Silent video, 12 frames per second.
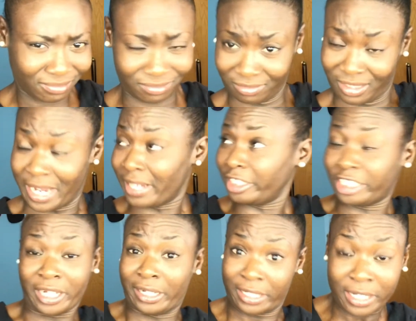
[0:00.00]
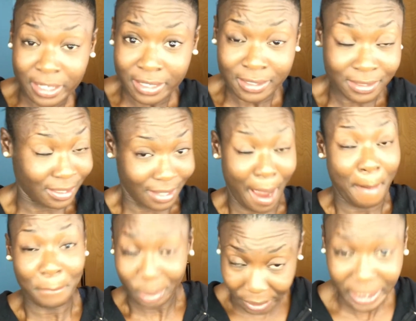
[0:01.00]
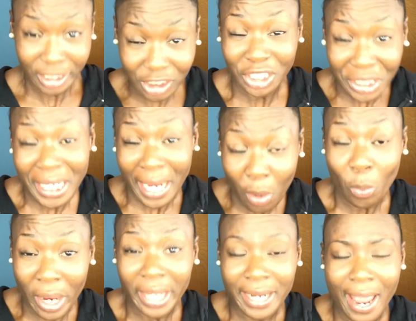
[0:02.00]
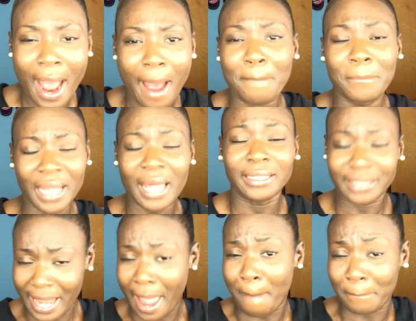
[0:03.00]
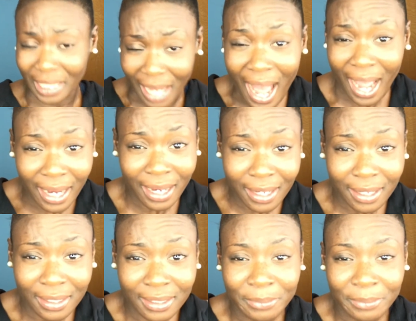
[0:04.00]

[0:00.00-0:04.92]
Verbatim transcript: They ain't Chinese. I'm pretty sure they are where they are, they are black.